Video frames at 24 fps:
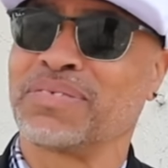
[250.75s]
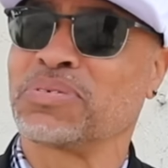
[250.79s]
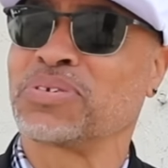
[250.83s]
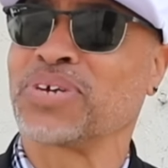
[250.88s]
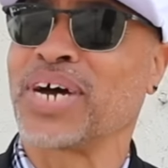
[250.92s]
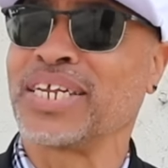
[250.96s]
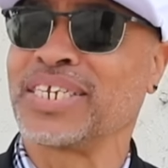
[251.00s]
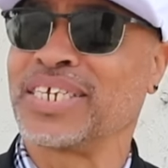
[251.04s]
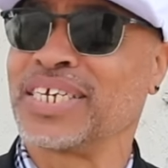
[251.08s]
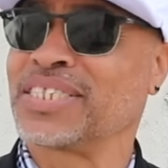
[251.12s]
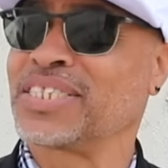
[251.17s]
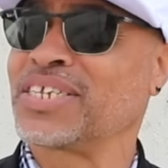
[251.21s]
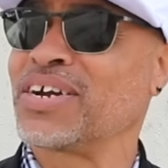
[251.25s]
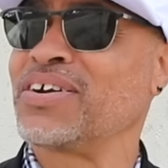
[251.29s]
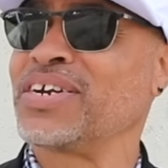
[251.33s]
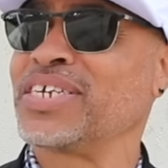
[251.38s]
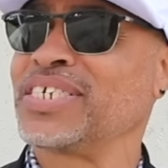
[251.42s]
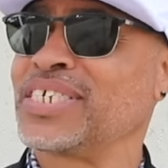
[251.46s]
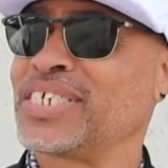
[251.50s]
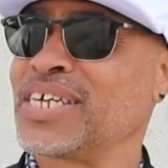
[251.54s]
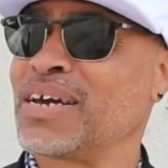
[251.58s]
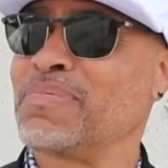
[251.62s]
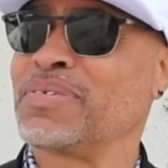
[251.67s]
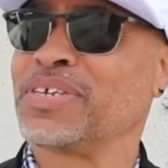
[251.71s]
So I did
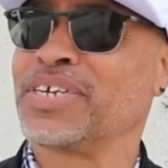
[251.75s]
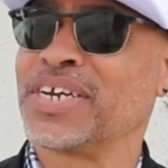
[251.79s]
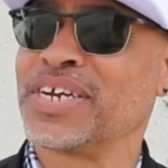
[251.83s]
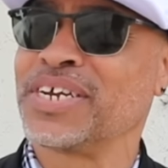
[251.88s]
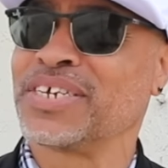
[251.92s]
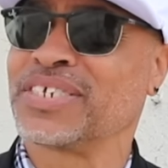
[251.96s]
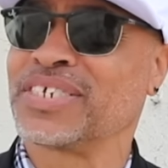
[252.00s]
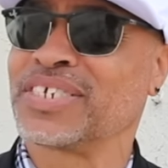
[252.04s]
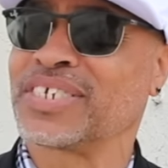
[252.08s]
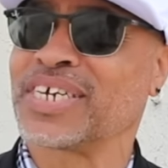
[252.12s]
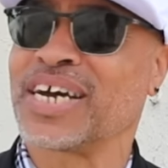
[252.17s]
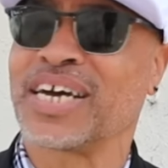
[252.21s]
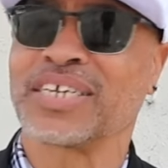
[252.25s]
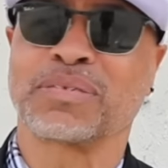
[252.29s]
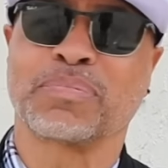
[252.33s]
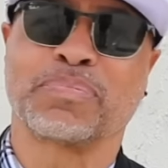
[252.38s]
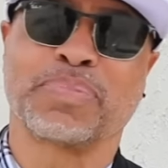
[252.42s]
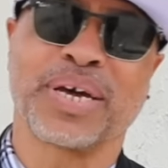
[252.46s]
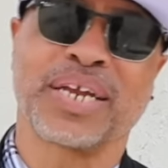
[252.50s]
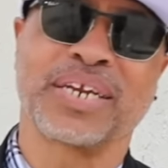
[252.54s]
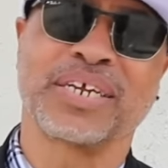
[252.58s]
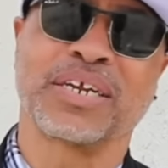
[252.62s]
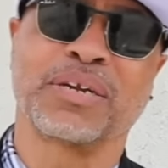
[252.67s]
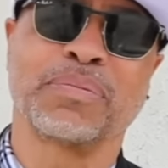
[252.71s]
37 years inside the
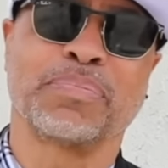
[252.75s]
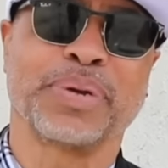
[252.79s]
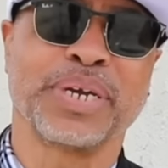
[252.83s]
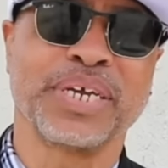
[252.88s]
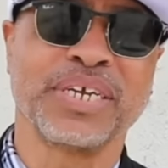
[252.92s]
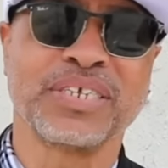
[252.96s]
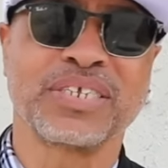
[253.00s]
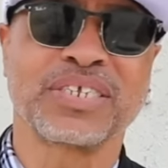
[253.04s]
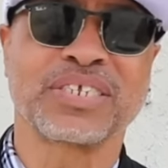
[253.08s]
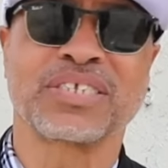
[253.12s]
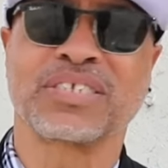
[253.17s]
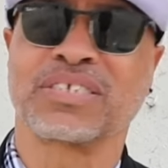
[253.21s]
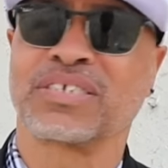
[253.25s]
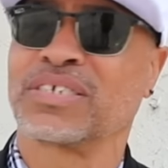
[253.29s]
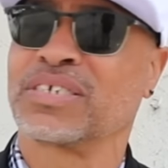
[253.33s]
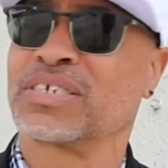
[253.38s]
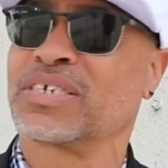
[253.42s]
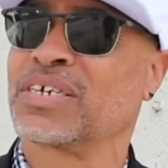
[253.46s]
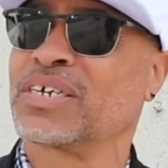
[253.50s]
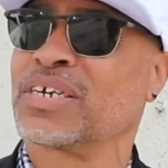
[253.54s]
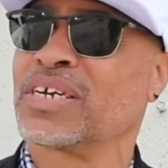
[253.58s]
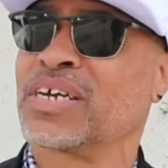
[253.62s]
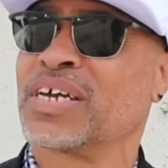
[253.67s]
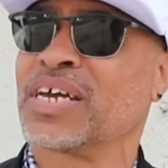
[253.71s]
belly of the beast,
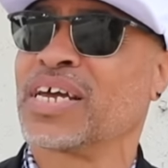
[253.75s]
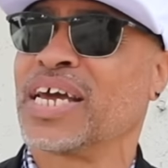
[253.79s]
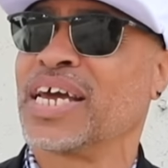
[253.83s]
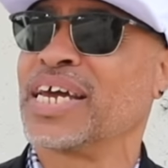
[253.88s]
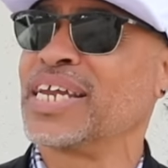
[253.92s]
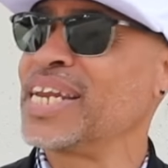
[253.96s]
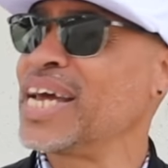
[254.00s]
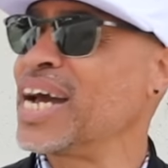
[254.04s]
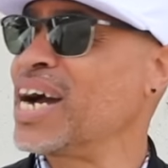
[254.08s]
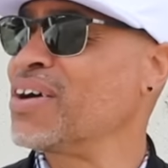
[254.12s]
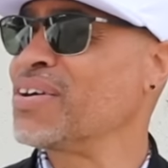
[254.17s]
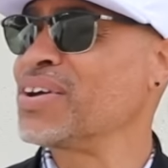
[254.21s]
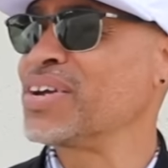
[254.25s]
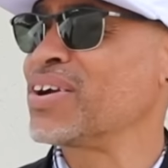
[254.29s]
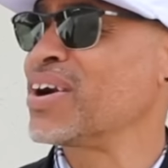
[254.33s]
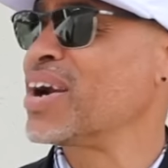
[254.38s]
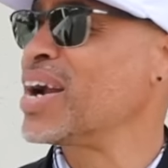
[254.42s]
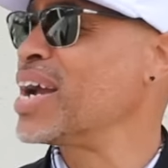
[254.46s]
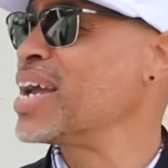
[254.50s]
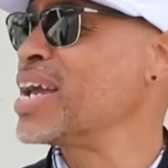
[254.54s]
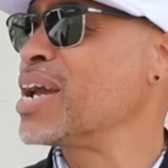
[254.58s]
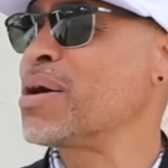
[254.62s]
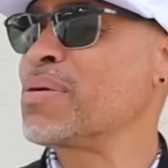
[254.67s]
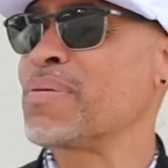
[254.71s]
and now here
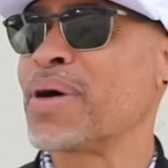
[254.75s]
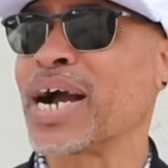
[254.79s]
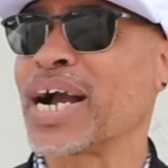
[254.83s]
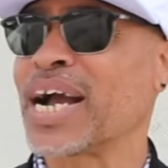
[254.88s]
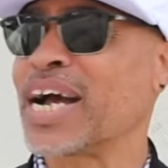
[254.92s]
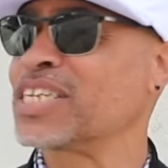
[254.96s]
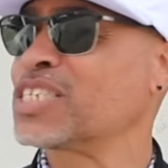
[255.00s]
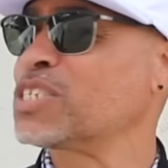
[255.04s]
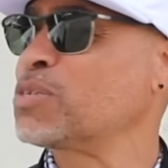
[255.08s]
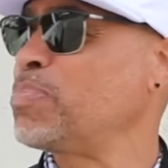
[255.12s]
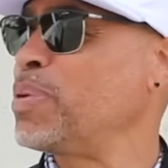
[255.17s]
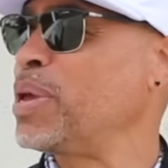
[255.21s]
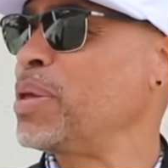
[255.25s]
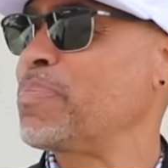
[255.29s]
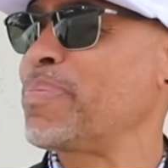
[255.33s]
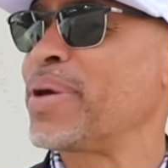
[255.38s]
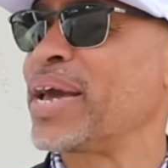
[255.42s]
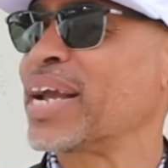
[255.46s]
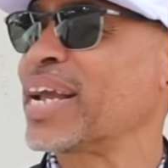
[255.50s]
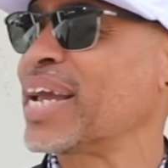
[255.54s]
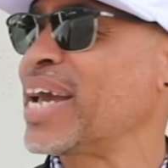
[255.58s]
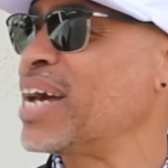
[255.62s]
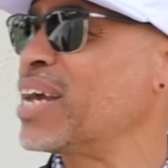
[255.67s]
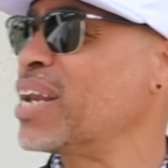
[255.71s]
I am. I got spit
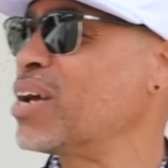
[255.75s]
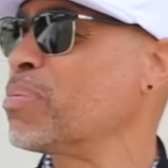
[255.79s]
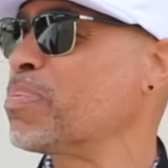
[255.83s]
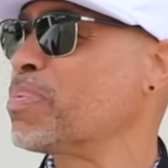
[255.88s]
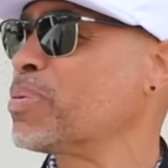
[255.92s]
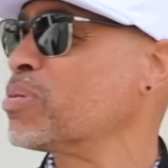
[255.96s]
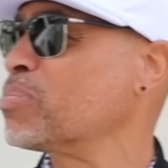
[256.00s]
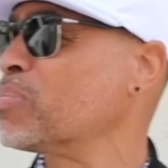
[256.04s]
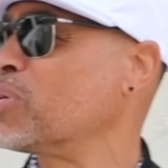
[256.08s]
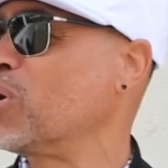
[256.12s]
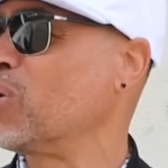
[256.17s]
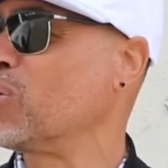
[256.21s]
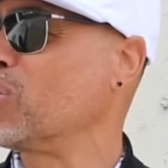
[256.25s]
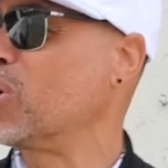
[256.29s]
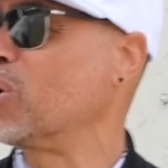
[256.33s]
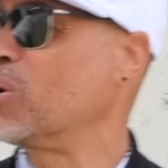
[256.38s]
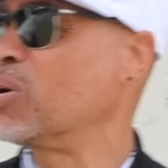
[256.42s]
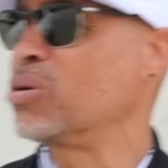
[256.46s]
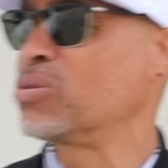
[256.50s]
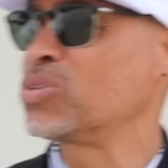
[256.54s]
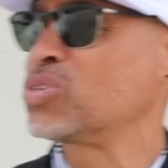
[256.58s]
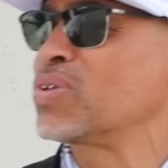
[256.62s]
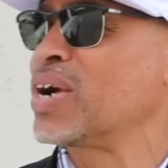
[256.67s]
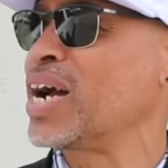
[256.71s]
back out up
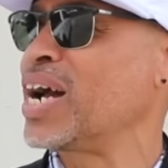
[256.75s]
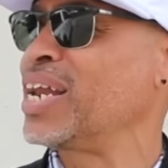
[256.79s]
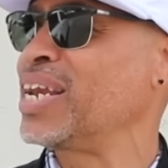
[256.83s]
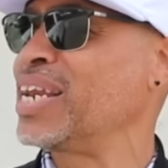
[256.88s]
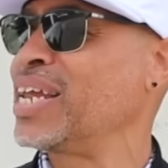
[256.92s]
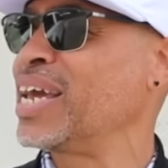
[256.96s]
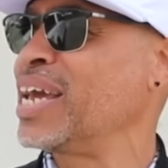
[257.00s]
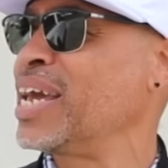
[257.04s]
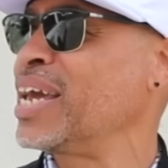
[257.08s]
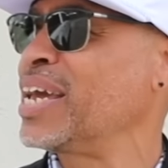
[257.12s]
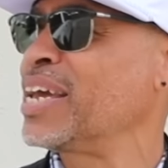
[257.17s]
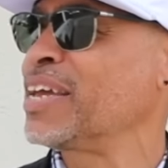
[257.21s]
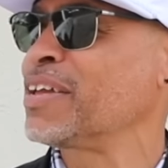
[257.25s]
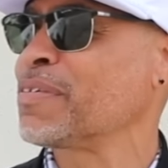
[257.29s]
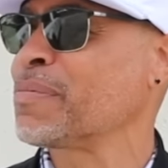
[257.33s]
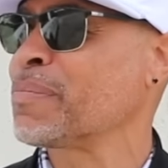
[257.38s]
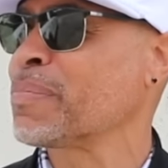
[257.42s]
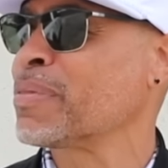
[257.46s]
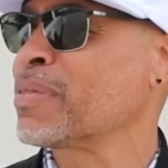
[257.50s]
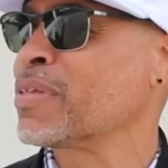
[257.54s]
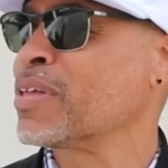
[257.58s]
on dry land.